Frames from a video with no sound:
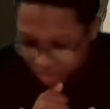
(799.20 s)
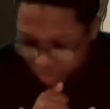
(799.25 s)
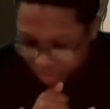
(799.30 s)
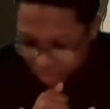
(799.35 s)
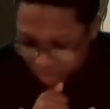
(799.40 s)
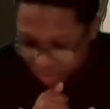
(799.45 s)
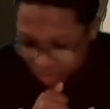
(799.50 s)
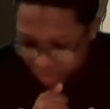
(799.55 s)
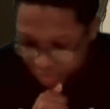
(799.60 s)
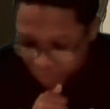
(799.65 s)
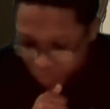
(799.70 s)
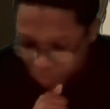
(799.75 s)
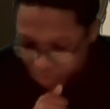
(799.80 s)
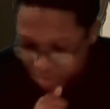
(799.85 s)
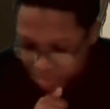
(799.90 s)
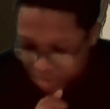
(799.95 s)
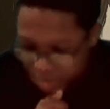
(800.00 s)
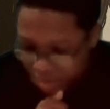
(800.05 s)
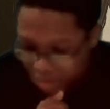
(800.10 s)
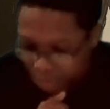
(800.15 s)
That's why
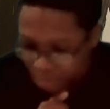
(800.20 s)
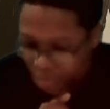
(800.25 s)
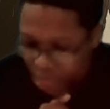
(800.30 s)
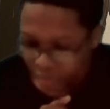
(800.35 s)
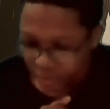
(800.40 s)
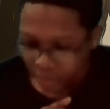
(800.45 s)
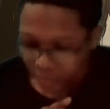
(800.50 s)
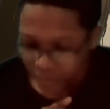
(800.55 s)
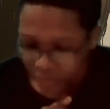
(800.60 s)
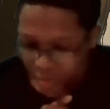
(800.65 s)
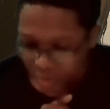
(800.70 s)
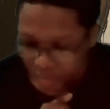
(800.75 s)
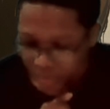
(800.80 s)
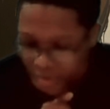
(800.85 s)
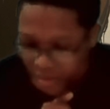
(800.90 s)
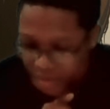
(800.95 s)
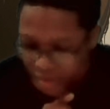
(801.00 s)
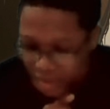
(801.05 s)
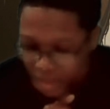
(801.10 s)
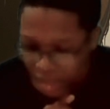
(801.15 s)
you can't play with him.
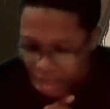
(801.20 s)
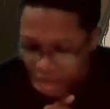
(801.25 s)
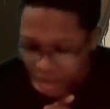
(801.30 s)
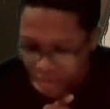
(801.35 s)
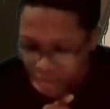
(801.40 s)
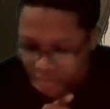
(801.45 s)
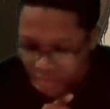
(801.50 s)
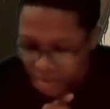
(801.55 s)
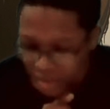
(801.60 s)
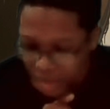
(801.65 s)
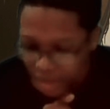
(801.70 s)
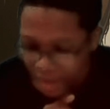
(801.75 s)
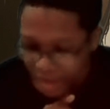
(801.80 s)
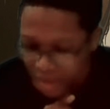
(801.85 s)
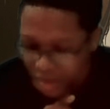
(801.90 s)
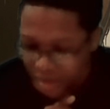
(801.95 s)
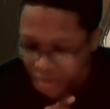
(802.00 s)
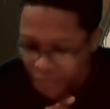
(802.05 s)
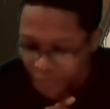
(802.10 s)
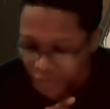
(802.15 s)
I will not
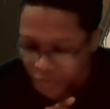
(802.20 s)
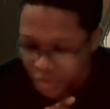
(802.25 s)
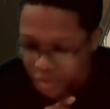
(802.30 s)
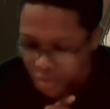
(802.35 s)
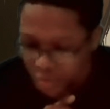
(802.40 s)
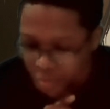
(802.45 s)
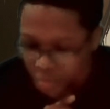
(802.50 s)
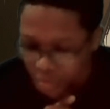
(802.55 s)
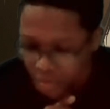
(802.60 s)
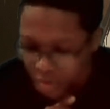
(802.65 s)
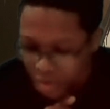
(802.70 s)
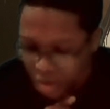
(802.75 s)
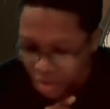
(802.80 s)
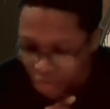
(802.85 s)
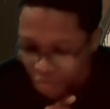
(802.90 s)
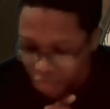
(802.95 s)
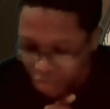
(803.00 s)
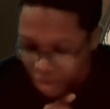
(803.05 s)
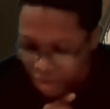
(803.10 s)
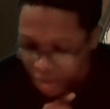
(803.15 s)
have you
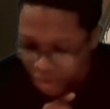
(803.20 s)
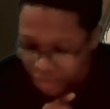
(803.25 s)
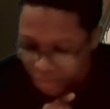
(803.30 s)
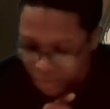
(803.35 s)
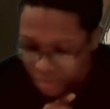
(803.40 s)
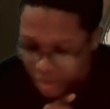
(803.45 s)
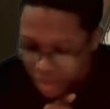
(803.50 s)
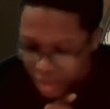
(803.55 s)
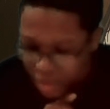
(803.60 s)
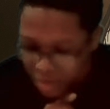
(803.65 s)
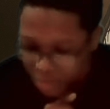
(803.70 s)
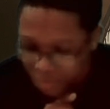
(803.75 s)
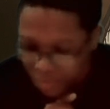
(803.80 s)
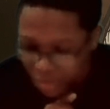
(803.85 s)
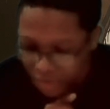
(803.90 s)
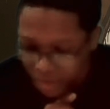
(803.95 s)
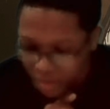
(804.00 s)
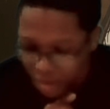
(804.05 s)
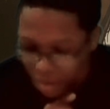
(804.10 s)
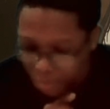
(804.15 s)
around
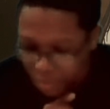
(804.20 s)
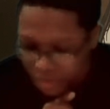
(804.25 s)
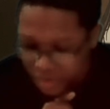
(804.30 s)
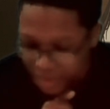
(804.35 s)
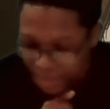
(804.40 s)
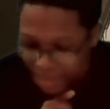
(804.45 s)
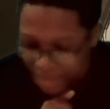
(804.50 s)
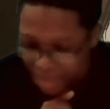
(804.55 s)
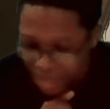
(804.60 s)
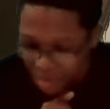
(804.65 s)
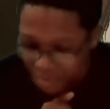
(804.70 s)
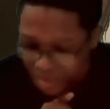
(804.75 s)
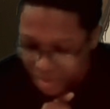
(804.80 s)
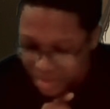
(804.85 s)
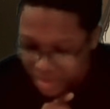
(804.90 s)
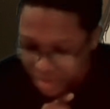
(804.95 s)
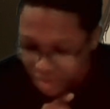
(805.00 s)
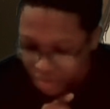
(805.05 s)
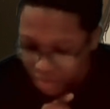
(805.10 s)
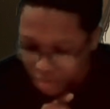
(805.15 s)
picking up his
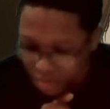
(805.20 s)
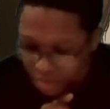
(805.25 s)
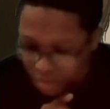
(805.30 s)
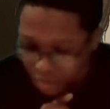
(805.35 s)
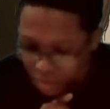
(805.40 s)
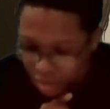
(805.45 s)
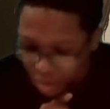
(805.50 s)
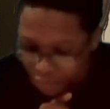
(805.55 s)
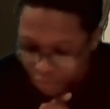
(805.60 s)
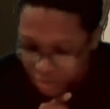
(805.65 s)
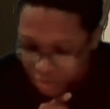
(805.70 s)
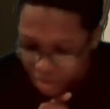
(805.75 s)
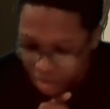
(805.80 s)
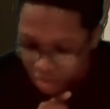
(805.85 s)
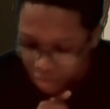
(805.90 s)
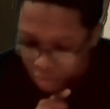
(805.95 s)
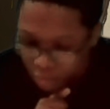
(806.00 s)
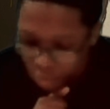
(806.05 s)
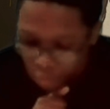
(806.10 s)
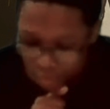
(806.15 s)
habits and
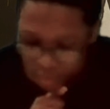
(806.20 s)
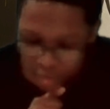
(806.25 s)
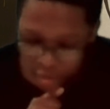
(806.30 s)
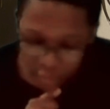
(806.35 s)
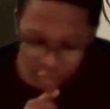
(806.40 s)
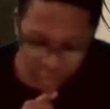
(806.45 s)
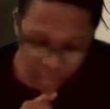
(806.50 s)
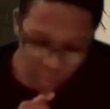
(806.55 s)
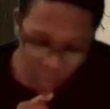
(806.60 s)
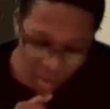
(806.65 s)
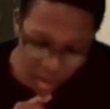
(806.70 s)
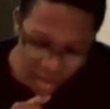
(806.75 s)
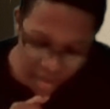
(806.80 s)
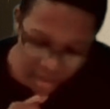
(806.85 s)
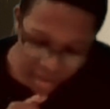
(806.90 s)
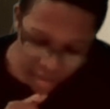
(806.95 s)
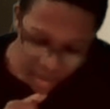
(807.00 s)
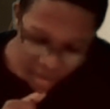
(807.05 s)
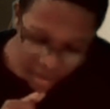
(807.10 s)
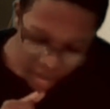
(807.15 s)
learning Lord knows
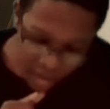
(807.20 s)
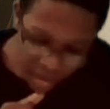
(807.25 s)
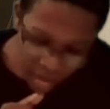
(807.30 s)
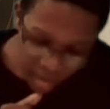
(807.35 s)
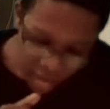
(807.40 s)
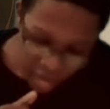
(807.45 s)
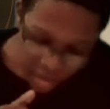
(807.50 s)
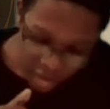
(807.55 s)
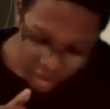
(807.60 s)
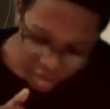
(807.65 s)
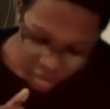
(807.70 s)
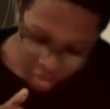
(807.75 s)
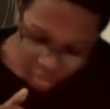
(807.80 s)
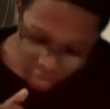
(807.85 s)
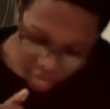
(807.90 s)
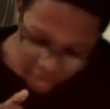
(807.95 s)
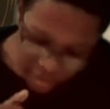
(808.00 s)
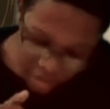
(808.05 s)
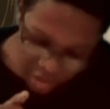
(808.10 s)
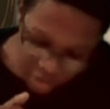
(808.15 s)
what. You
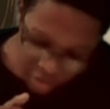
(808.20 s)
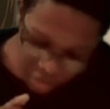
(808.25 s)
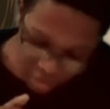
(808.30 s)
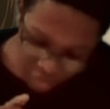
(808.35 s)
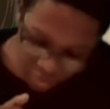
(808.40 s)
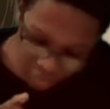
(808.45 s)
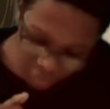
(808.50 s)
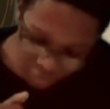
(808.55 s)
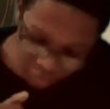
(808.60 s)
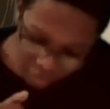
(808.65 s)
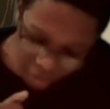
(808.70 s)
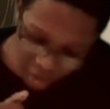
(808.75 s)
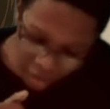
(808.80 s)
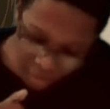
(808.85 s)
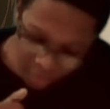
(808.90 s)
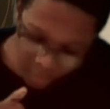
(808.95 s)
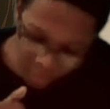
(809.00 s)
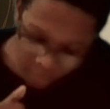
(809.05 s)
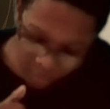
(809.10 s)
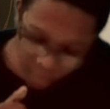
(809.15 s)
could
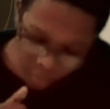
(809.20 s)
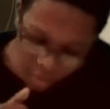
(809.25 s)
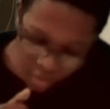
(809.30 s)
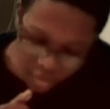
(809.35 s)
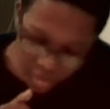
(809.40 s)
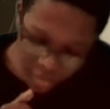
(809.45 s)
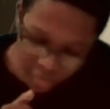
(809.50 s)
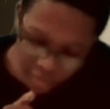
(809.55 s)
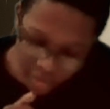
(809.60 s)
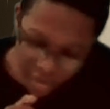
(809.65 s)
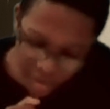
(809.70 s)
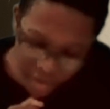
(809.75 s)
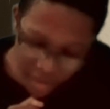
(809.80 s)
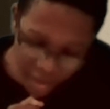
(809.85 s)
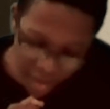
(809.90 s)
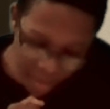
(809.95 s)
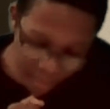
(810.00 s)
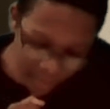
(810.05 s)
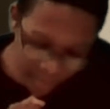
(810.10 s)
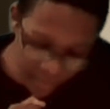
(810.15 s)
scrub Walter
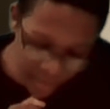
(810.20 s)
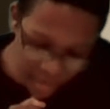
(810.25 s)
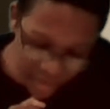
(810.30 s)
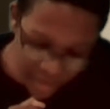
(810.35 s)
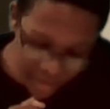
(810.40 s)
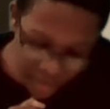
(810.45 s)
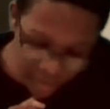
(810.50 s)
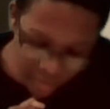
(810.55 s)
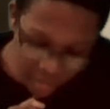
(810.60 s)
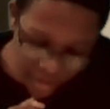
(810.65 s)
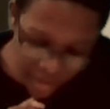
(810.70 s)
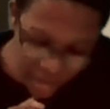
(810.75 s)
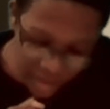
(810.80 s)
Cunningham until he